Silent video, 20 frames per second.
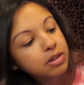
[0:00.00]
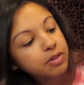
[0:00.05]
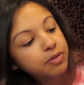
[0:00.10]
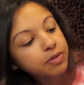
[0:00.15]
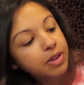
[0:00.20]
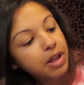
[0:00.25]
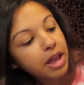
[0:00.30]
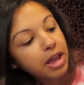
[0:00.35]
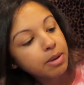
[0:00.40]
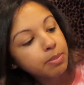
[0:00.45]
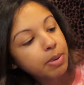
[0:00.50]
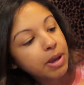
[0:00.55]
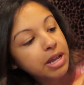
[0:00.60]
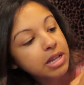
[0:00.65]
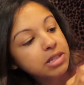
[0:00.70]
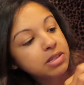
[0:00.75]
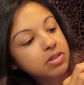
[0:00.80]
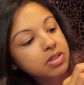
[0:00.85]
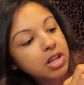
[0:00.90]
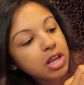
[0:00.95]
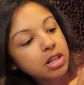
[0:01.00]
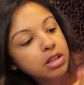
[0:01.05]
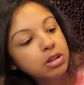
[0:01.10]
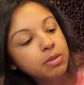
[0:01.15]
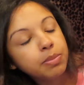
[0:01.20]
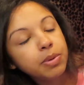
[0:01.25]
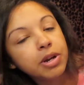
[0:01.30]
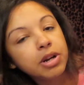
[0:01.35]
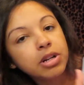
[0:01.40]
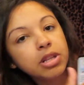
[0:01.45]
The flat pain scale
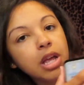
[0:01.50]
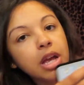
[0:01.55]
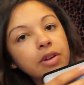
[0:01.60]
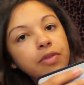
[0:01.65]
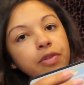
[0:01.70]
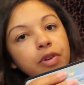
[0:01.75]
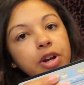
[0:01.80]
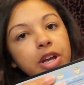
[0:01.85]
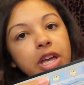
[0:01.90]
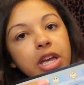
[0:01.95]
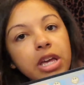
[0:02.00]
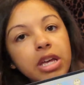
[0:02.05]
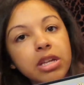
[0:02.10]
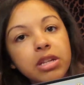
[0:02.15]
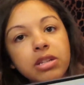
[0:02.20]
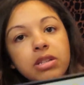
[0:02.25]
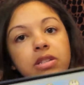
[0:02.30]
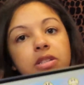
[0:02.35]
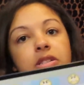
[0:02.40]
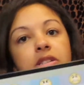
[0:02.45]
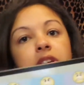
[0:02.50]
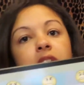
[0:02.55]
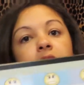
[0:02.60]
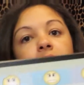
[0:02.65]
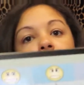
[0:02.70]
up here, like for kids